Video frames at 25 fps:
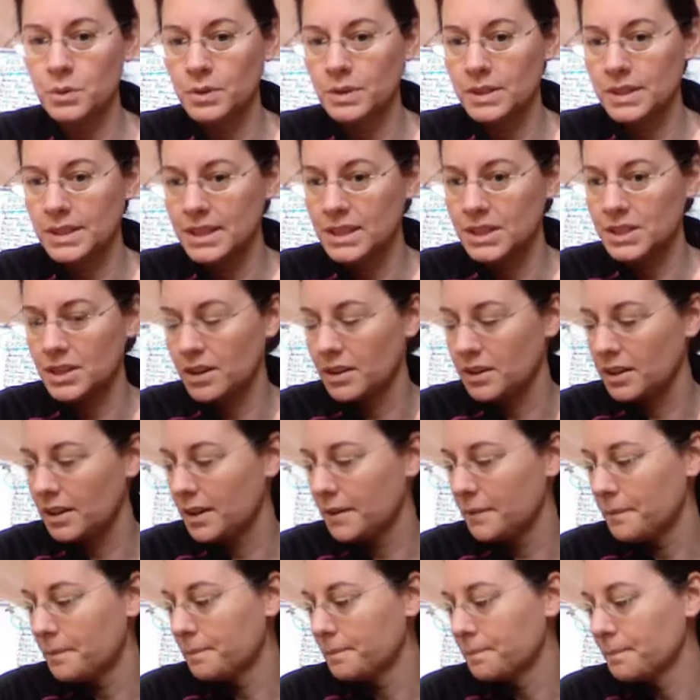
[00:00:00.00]
each other.
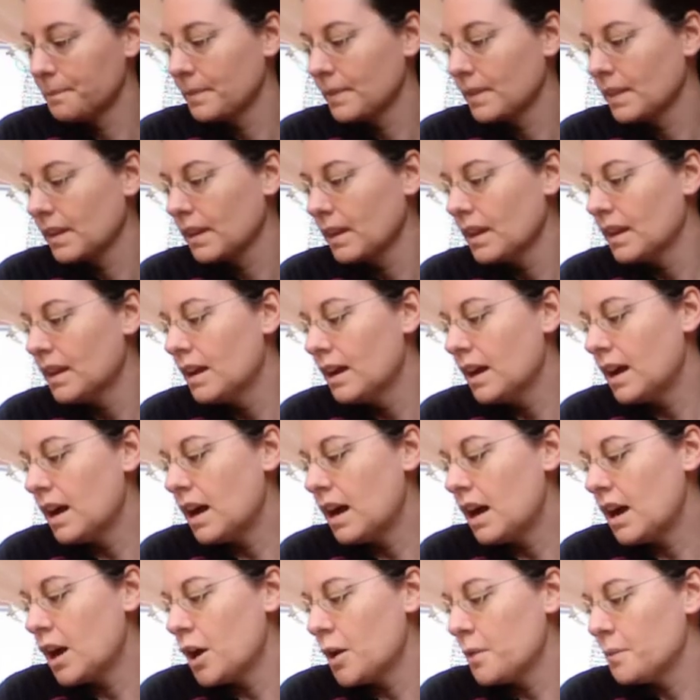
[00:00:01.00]

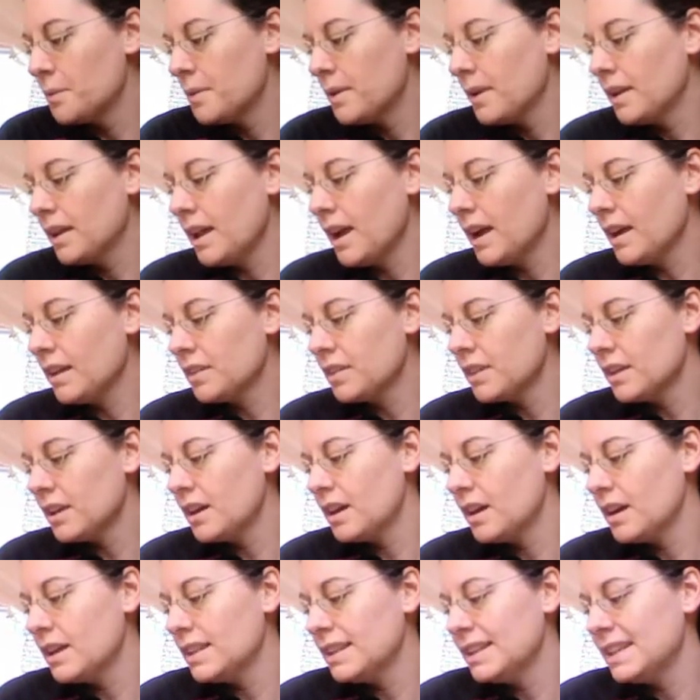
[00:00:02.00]
Like
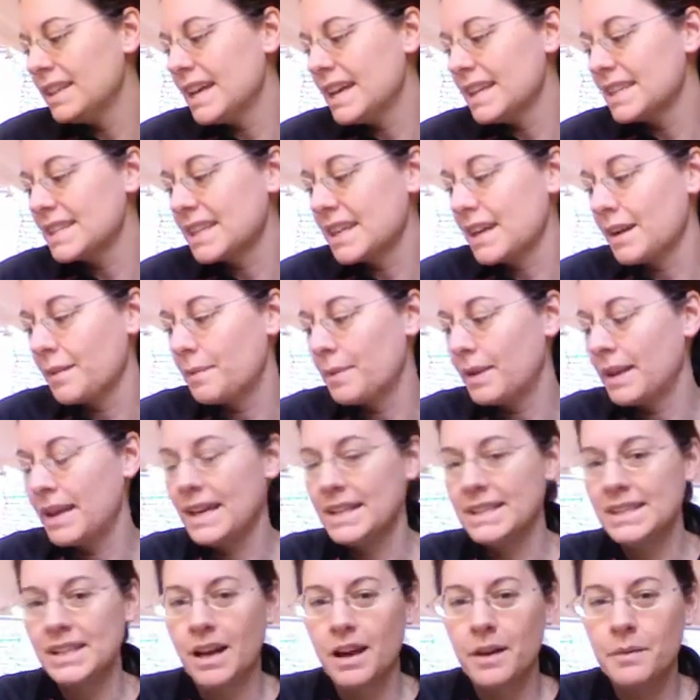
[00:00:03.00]
the Nazca
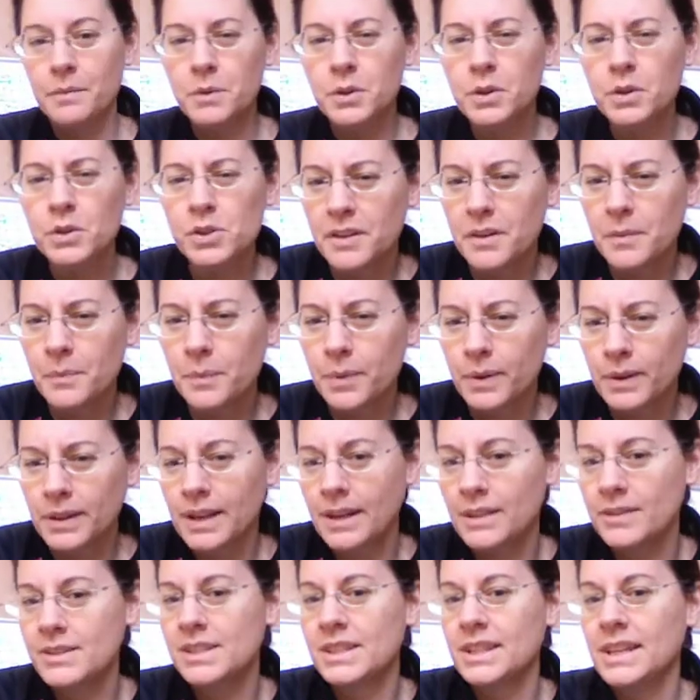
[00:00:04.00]
plate. I'm not sure the
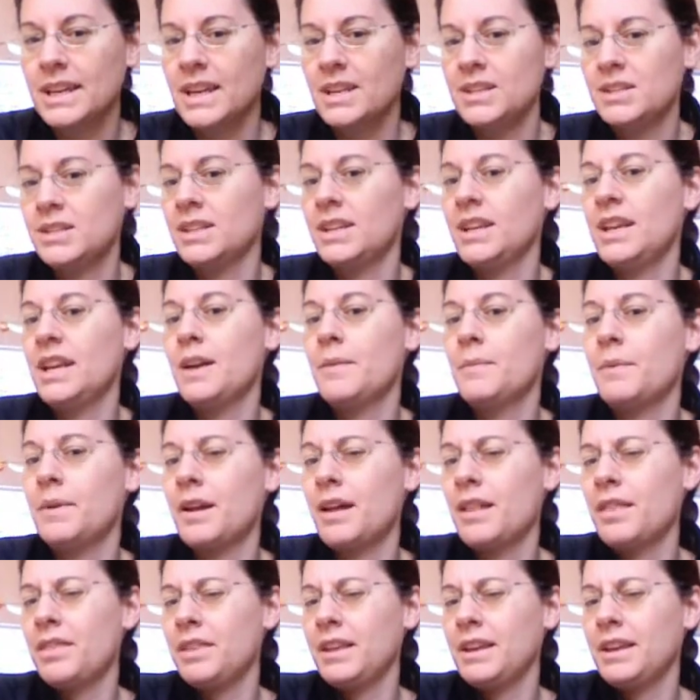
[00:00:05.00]
pronunciation here, but I
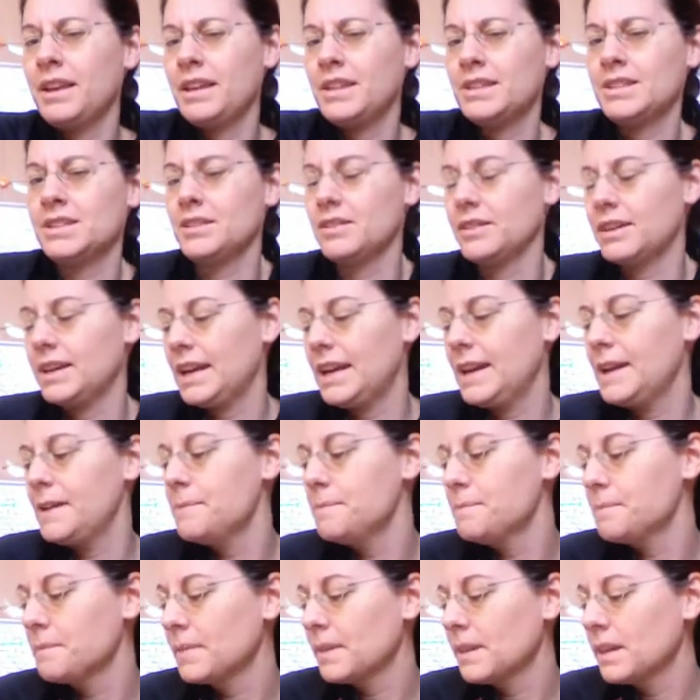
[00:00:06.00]
think it's okay.
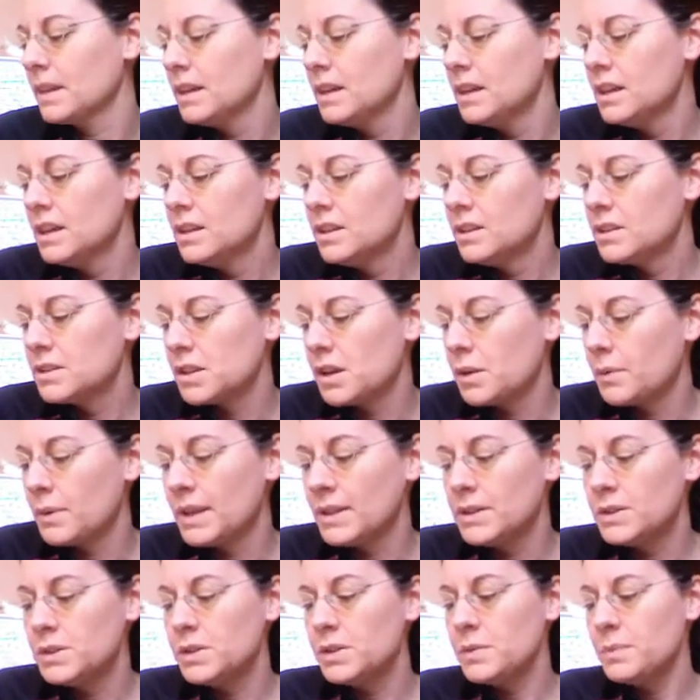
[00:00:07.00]
So when
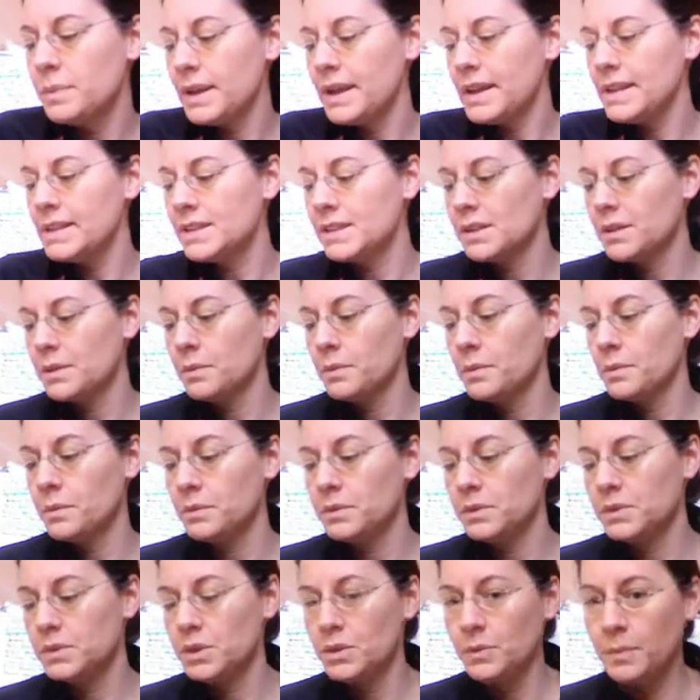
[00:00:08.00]
two plates
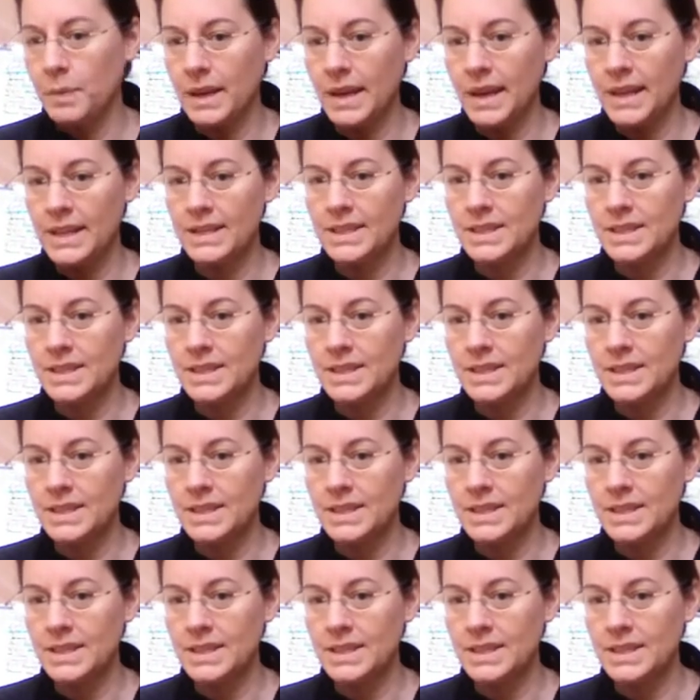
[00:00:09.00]
together,